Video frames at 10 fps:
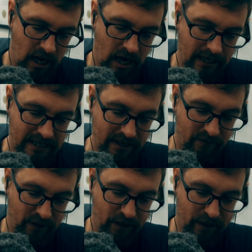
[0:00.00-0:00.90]

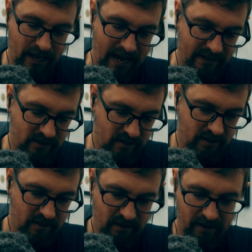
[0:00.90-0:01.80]
given that
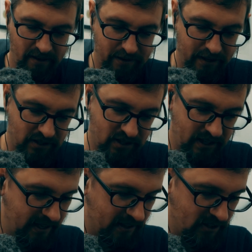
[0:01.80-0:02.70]
this
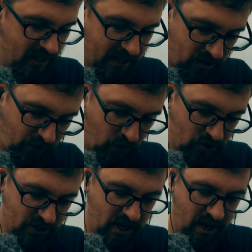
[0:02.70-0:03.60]
is its
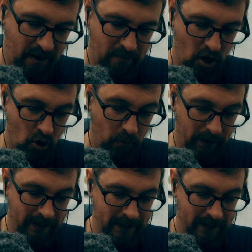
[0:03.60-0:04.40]
first time open.